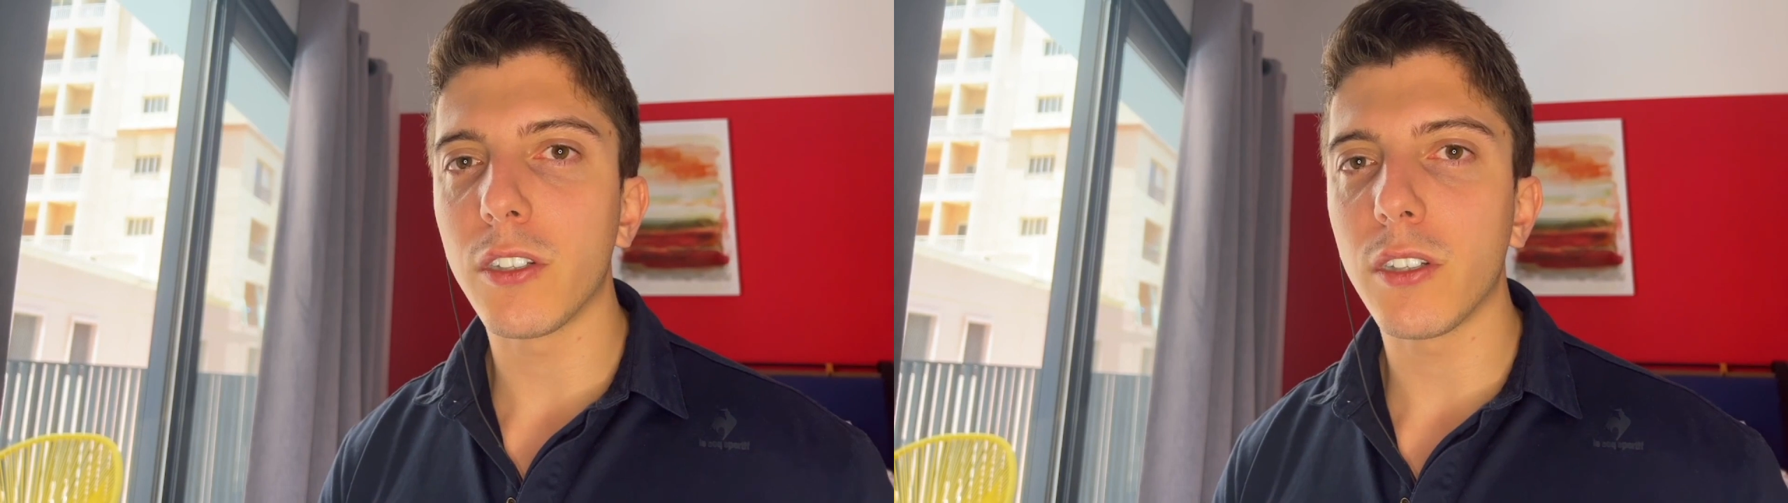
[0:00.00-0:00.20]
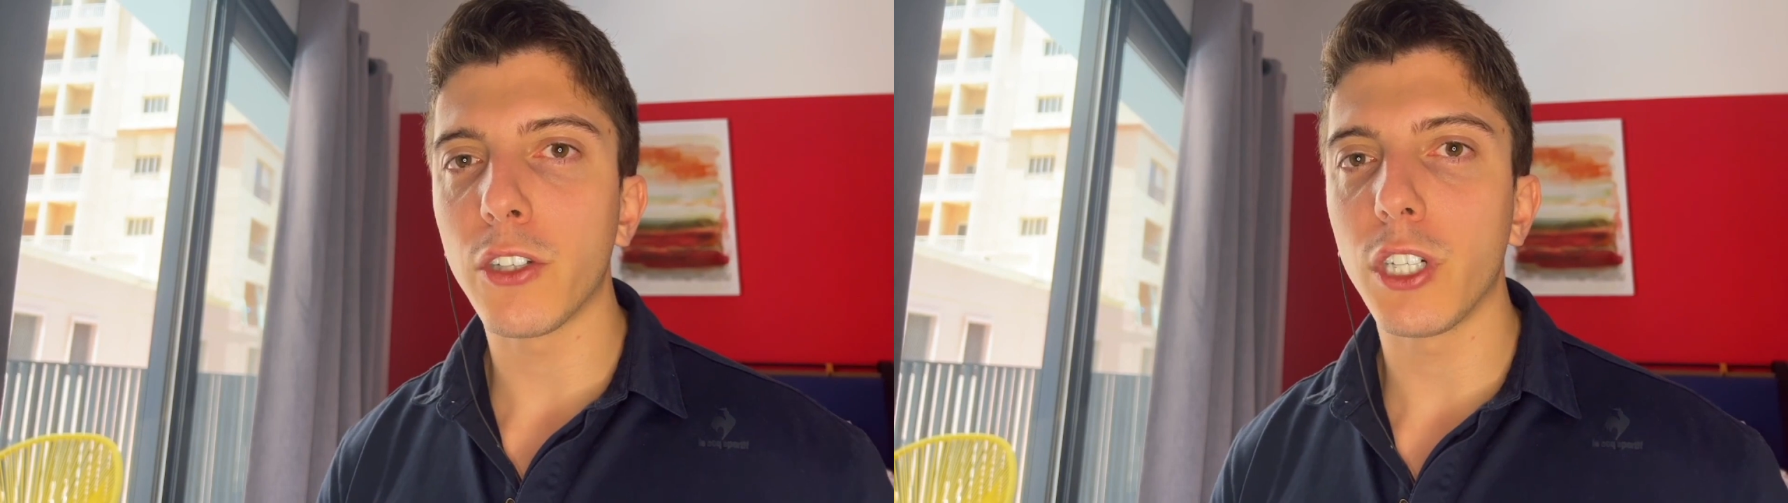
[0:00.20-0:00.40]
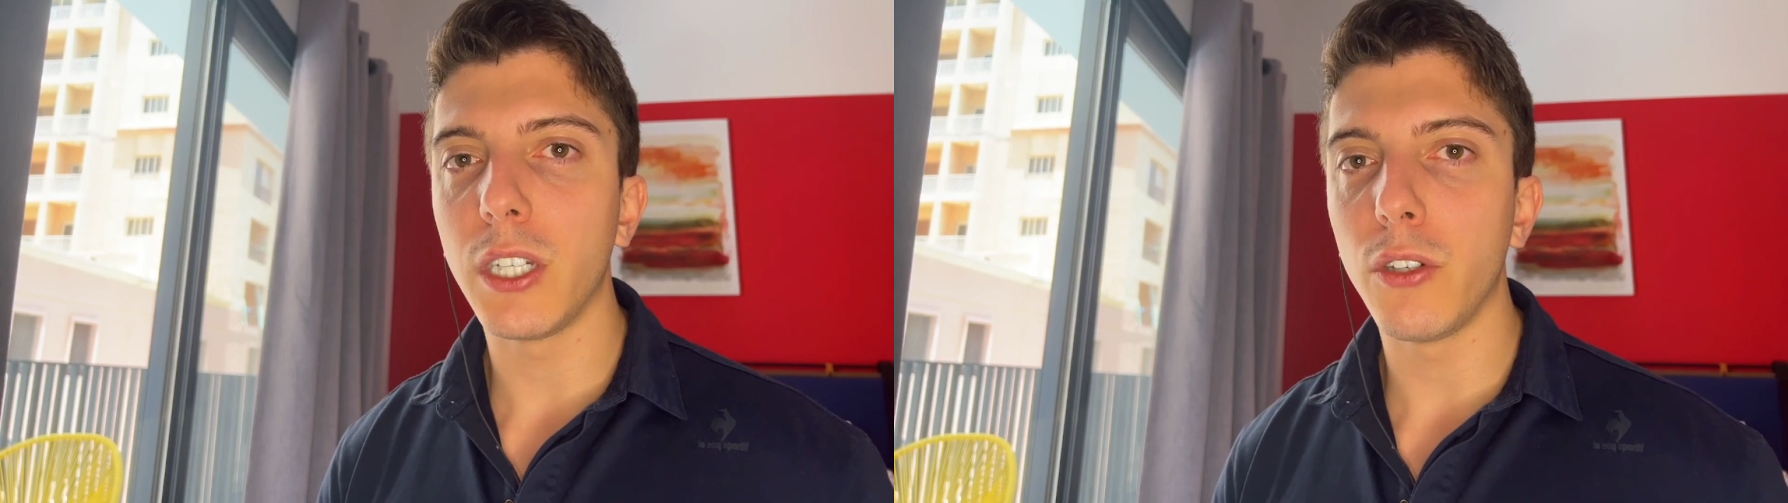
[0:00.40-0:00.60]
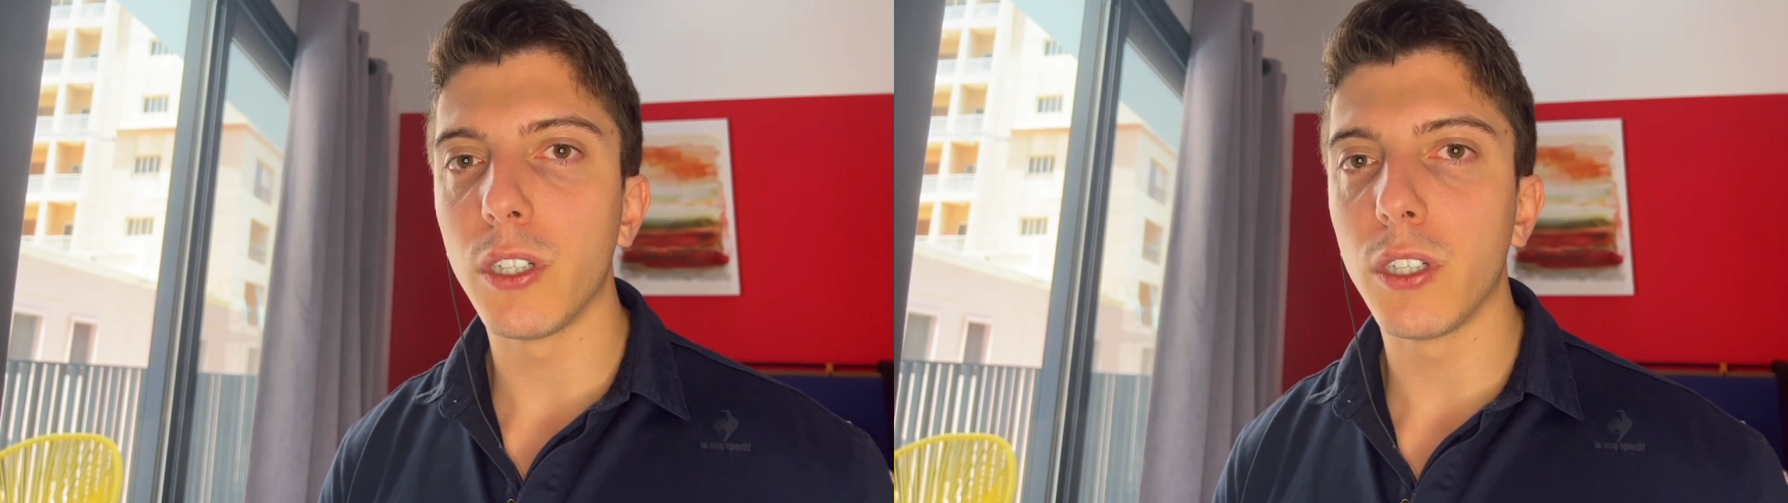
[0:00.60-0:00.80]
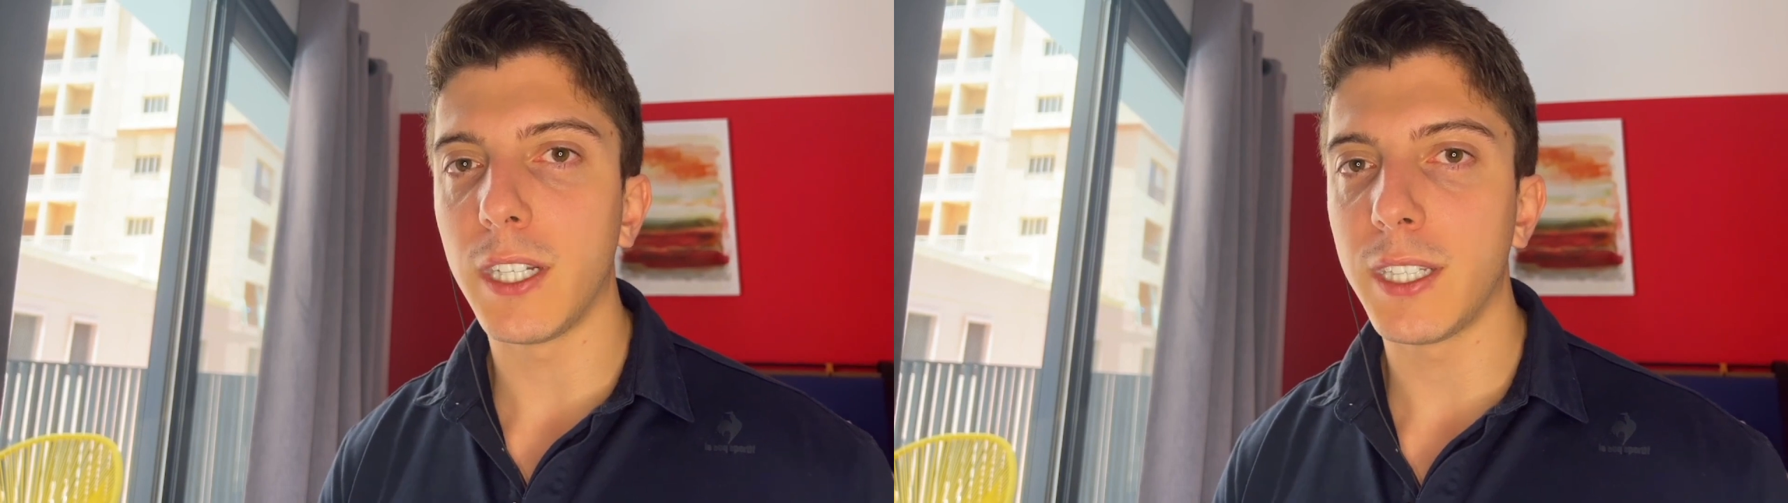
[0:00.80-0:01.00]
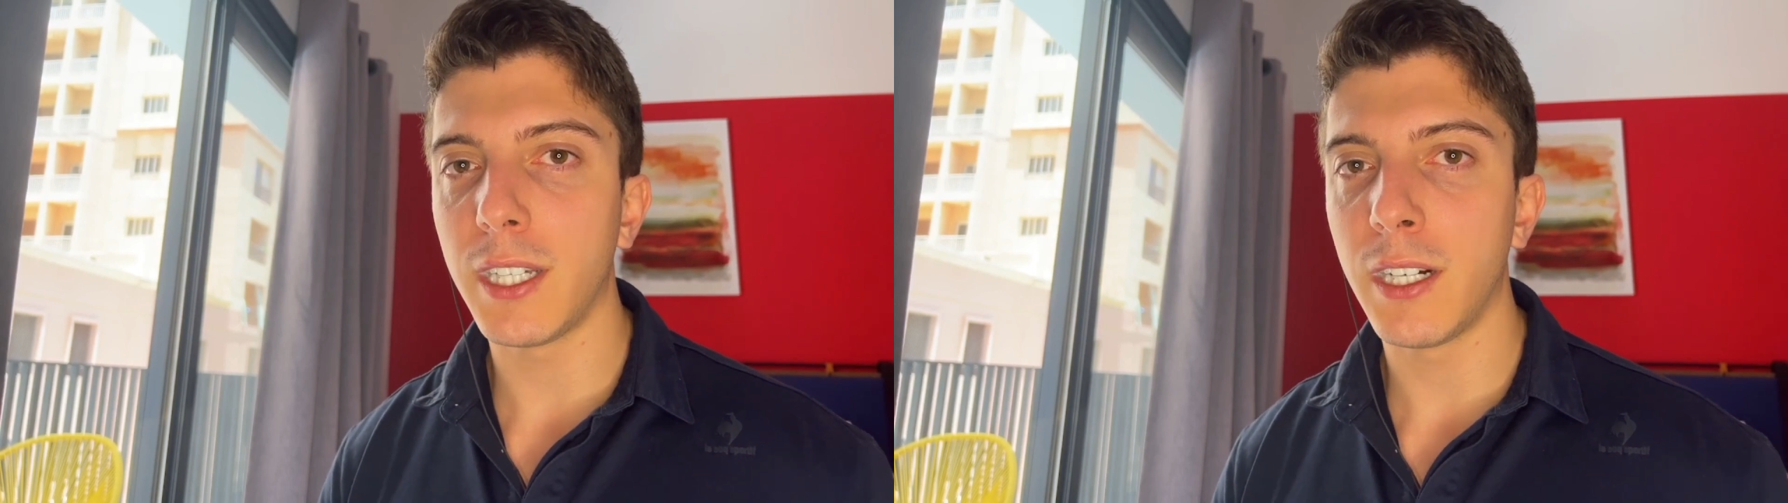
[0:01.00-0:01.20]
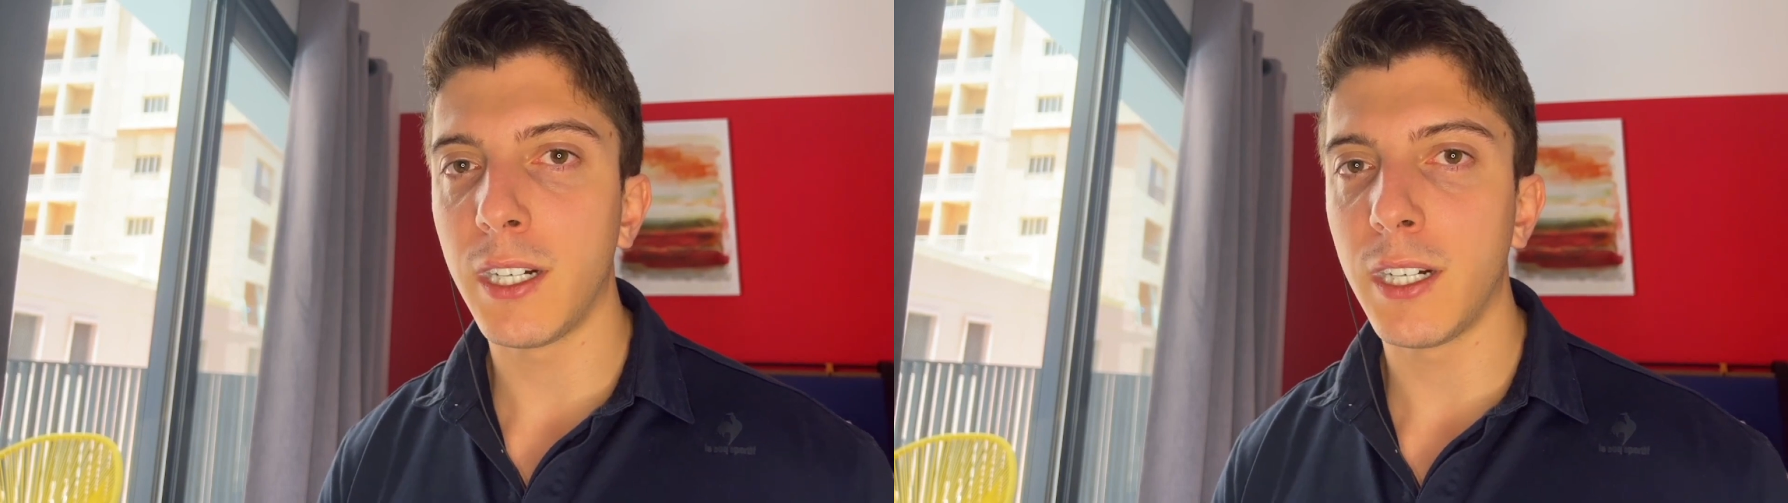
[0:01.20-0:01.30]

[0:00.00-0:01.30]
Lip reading: actually use Vercel,